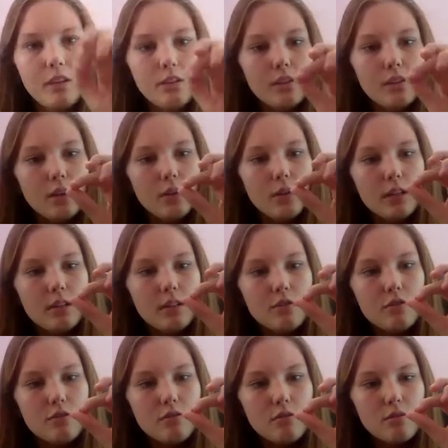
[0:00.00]
So
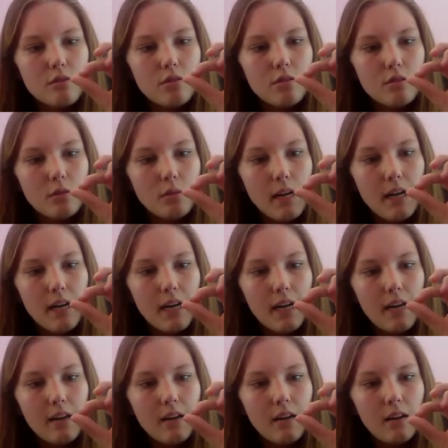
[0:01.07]
it's
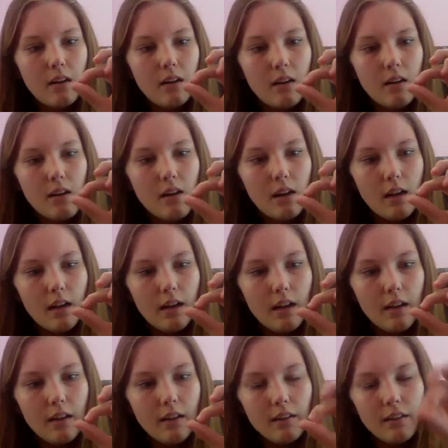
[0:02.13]
gray,
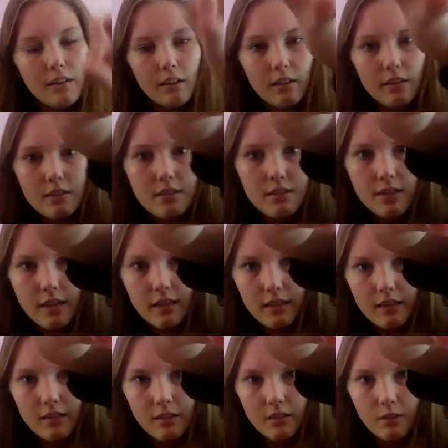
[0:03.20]
and on this
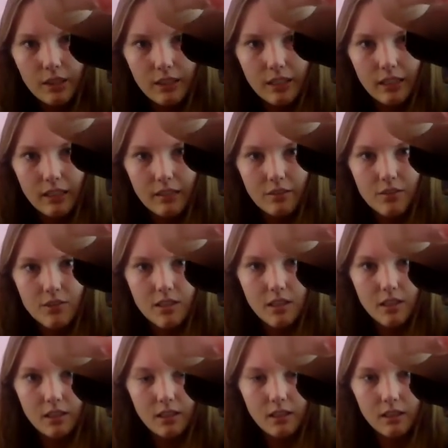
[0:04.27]
side, we can kind of
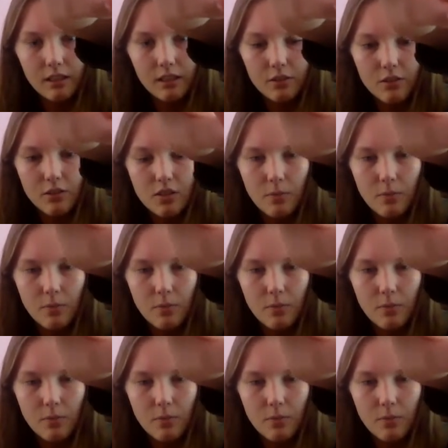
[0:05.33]
see there's a